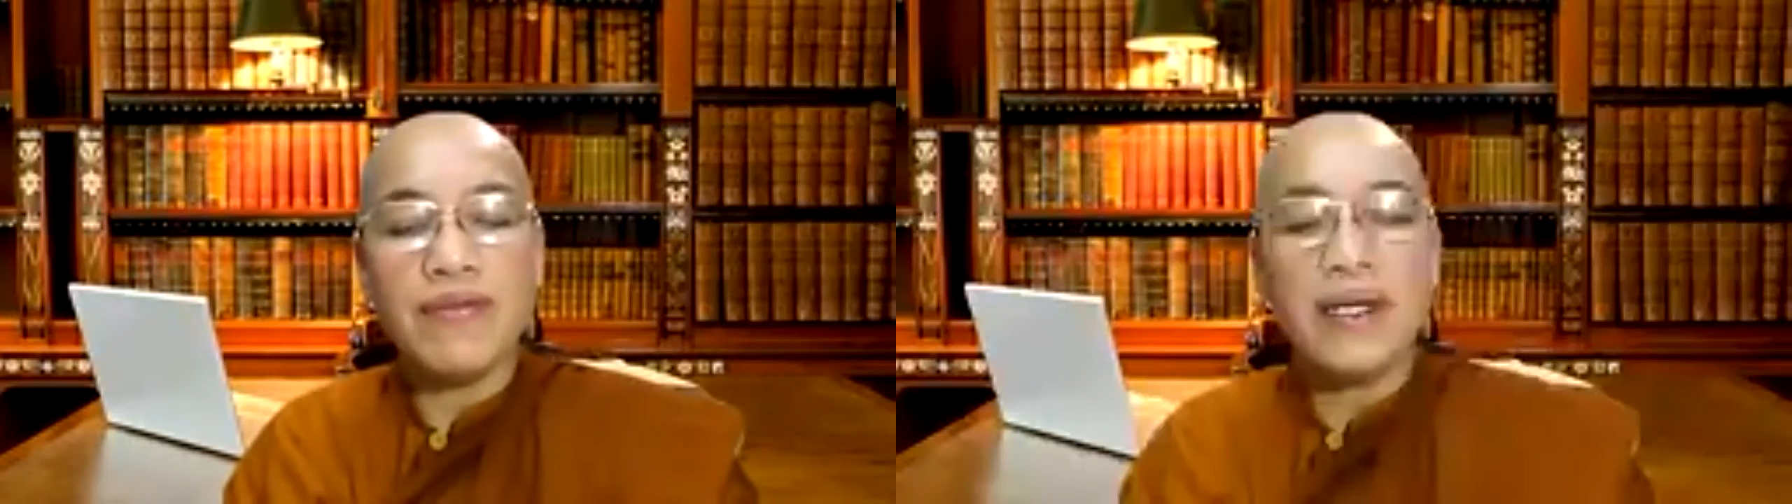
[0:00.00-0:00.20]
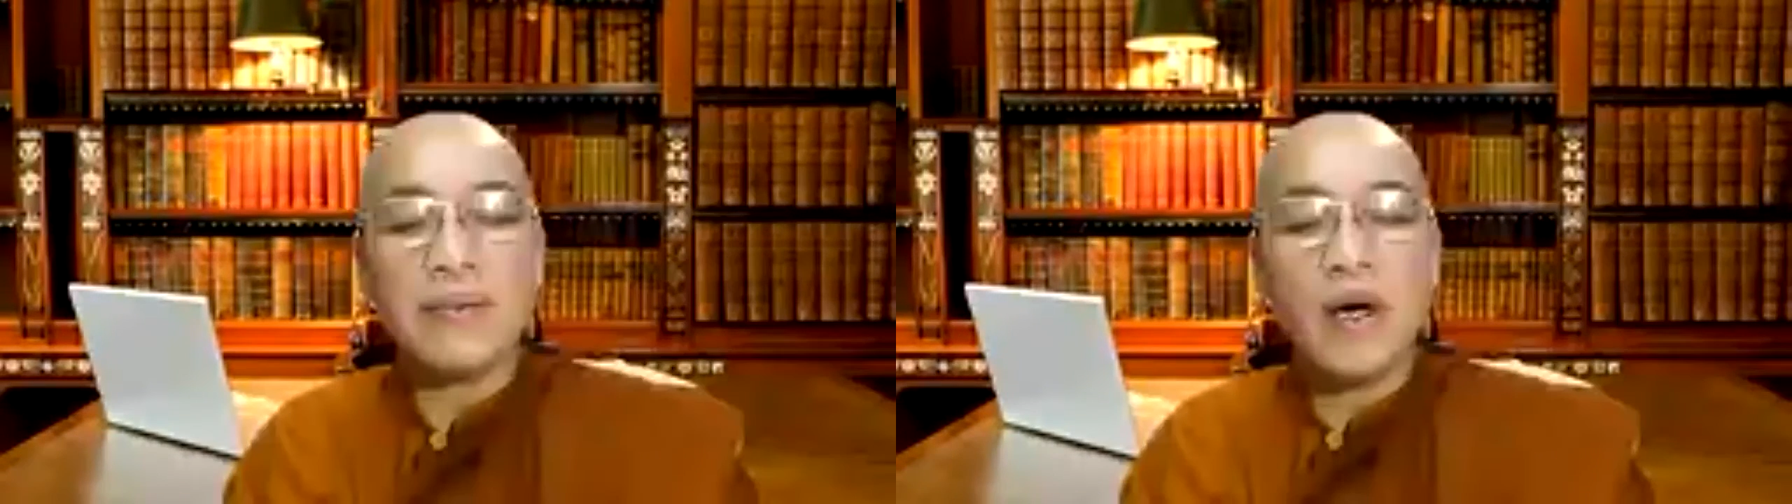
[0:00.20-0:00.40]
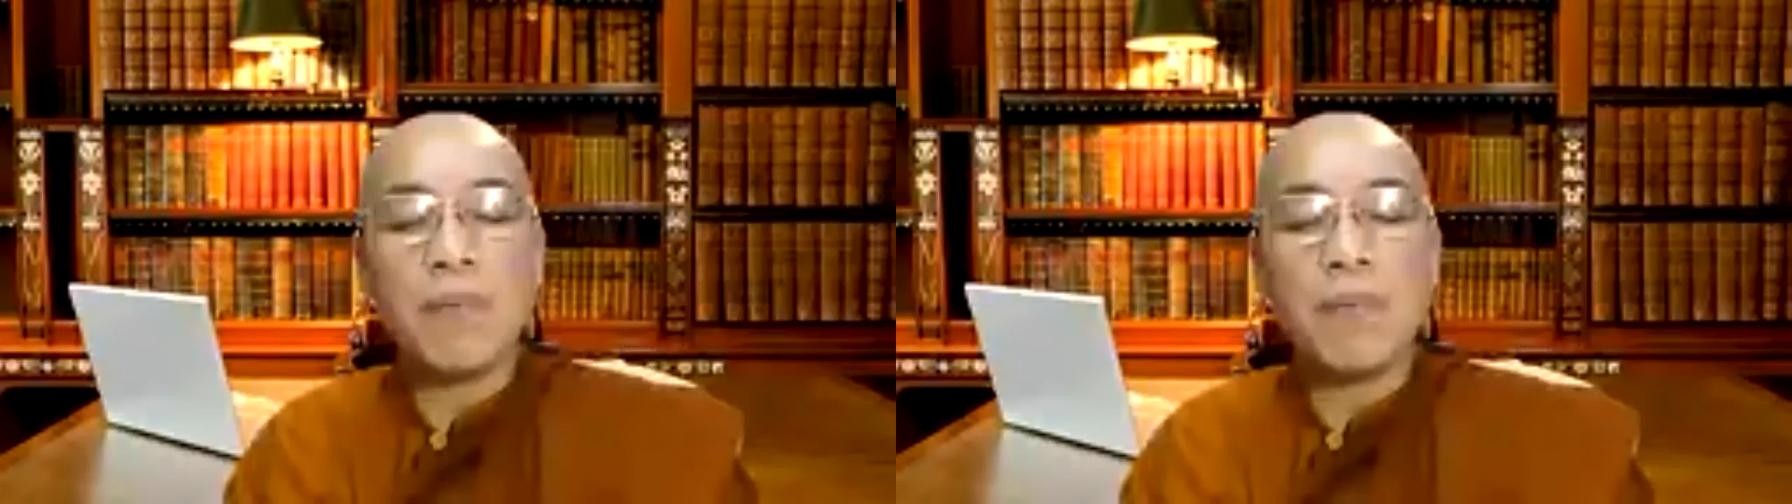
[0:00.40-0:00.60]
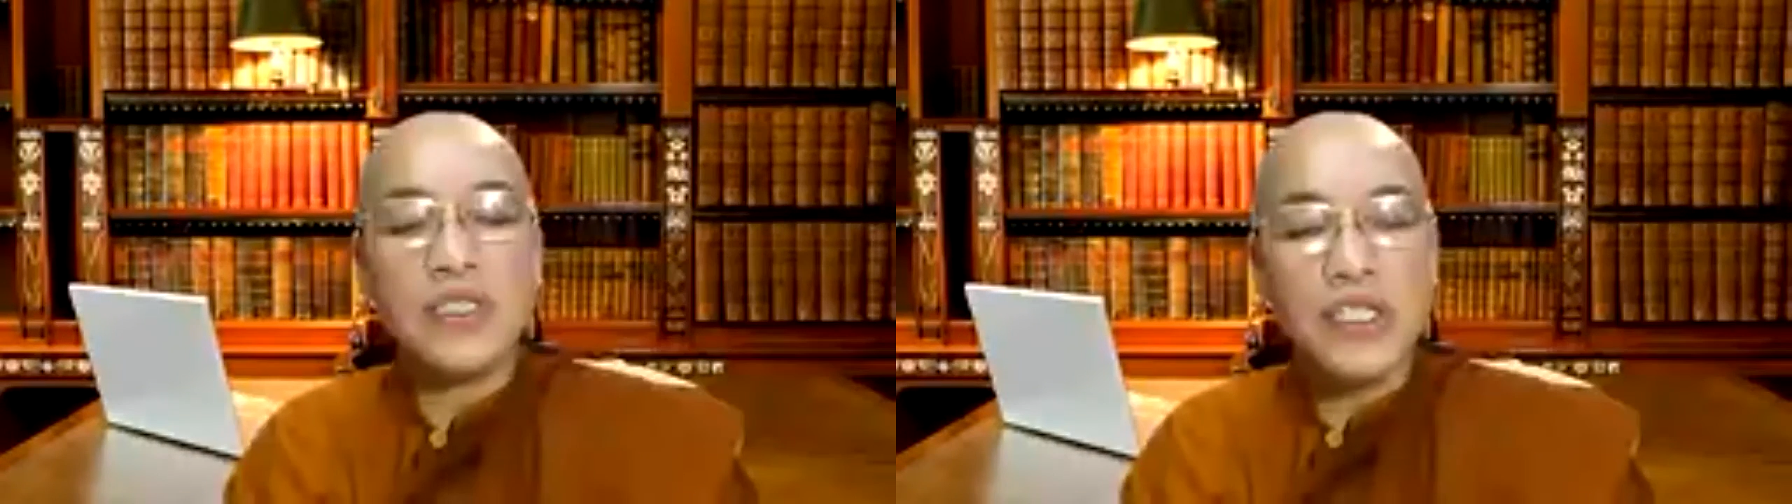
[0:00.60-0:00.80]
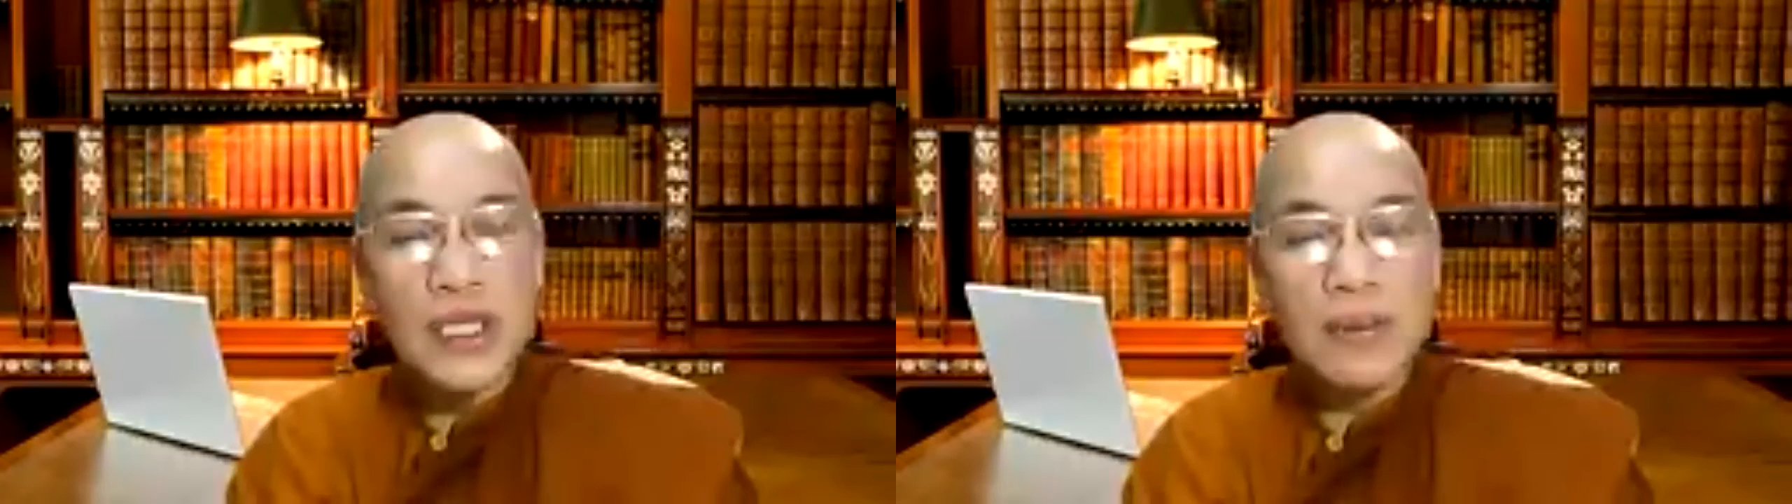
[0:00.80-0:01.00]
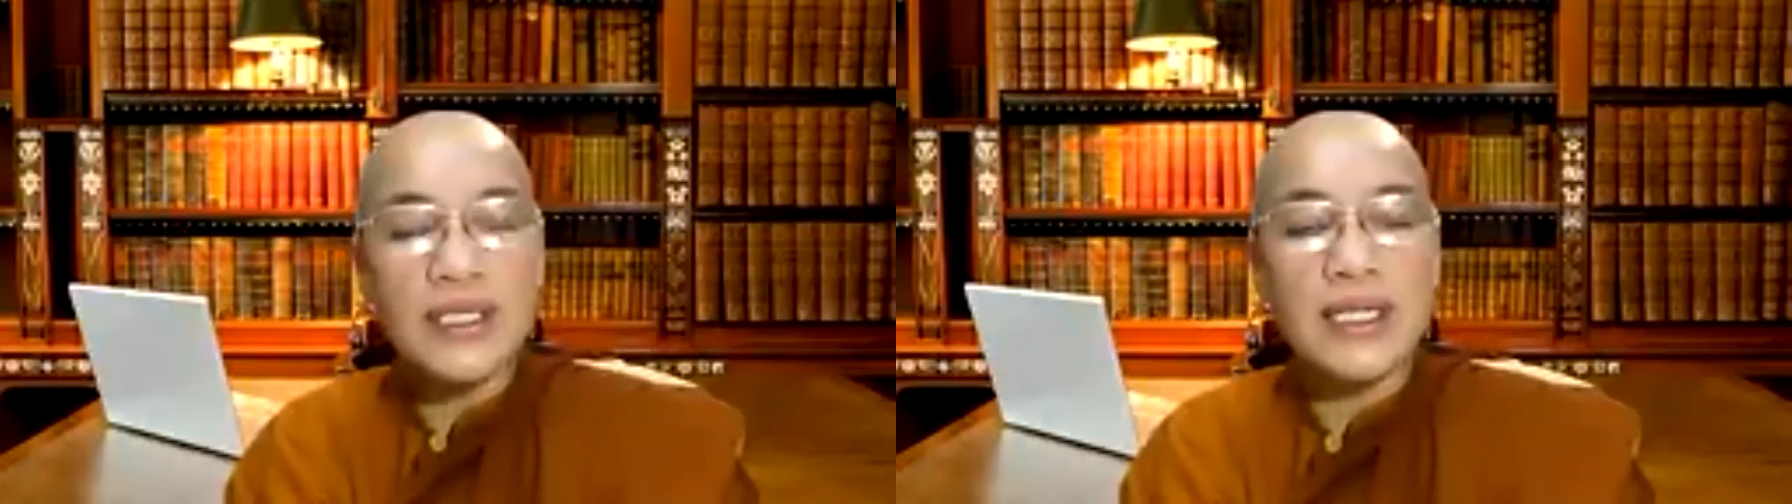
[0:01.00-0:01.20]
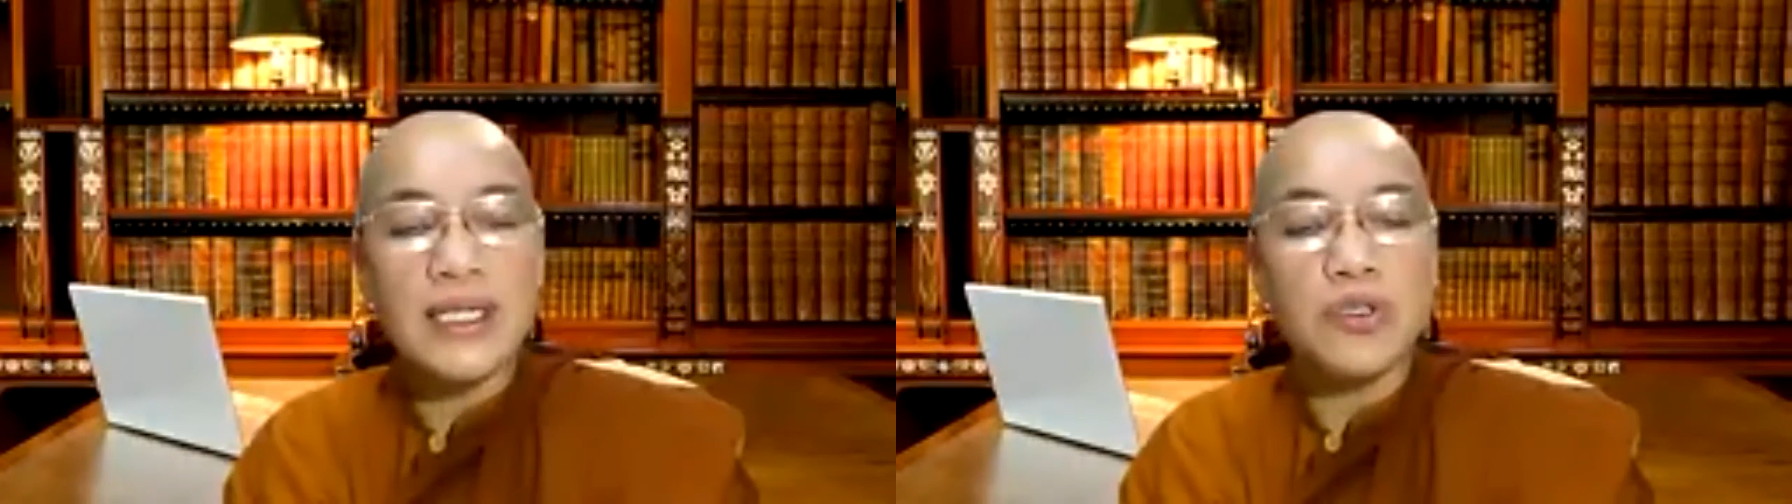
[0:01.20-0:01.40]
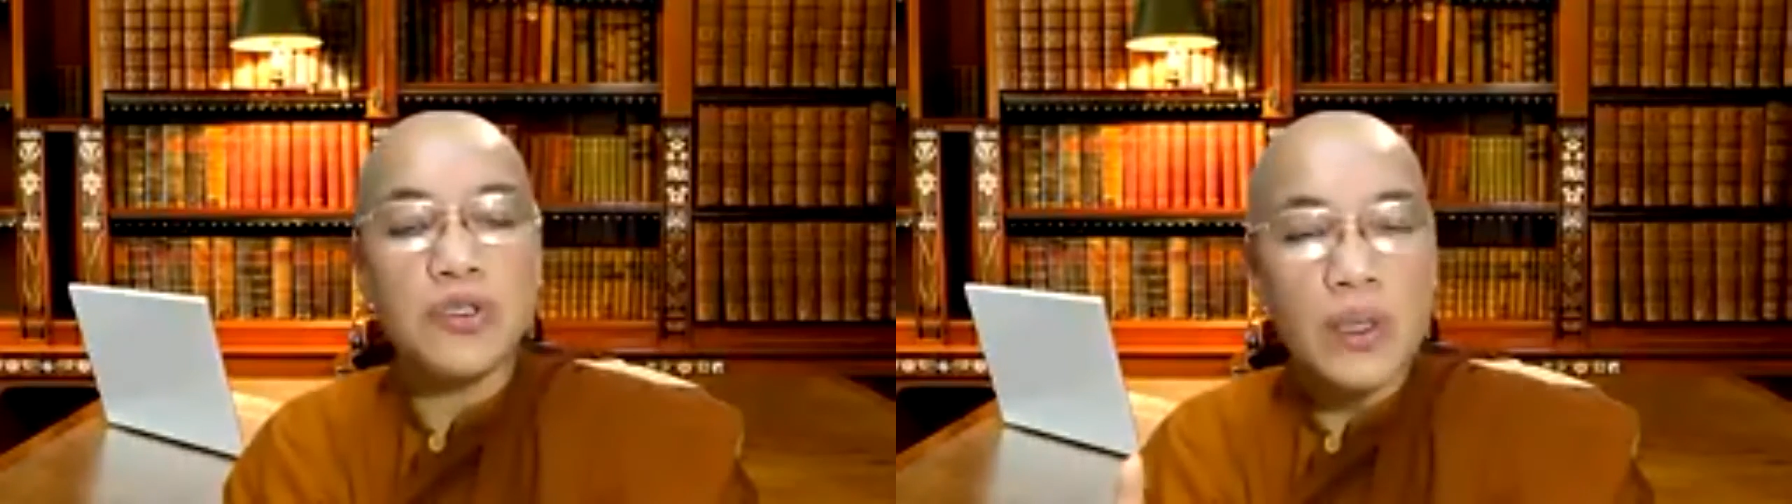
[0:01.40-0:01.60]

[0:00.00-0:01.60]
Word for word: have the opportunity